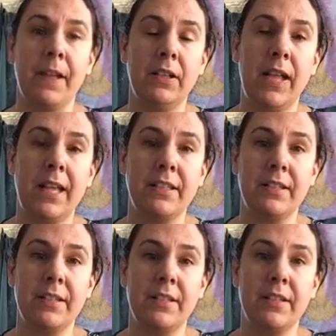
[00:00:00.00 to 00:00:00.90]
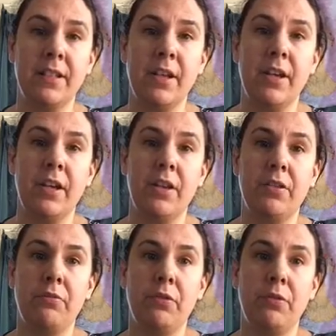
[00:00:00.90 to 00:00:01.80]
classes
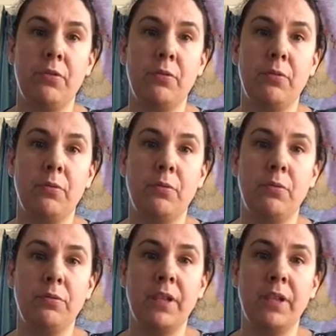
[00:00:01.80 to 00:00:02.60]
through